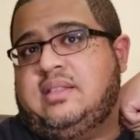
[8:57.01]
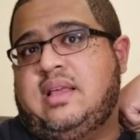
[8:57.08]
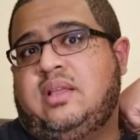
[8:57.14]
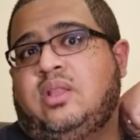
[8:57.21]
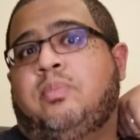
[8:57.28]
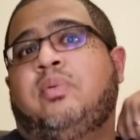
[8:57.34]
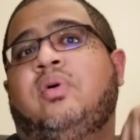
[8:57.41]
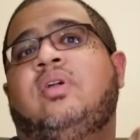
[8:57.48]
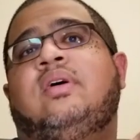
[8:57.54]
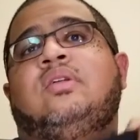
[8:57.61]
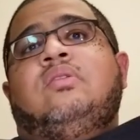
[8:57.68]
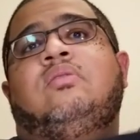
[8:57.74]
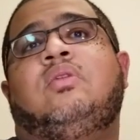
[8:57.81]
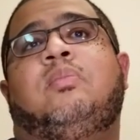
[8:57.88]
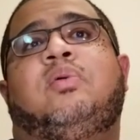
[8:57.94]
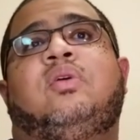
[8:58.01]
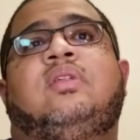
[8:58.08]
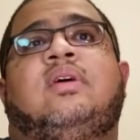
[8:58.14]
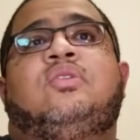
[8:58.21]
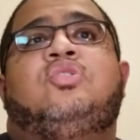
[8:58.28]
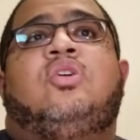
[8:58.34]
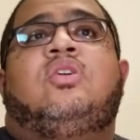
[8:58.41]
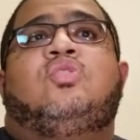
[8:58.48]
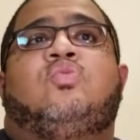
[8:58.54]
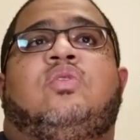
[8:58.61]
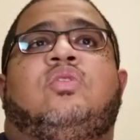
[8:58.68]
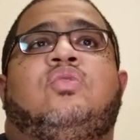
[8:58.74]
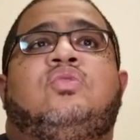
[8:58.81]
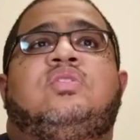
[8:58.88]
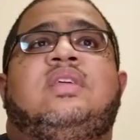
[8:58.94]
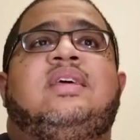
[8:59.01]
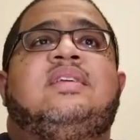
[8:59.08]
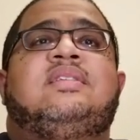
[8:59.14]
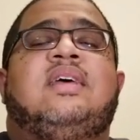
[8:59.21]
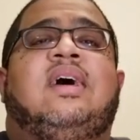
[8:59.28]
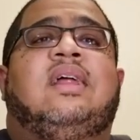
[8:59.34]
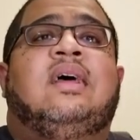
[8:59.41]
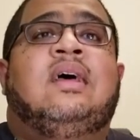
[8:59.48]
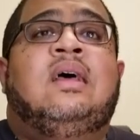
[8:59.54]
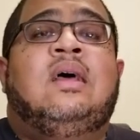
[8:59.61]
Like the burn-down chart is one of those things that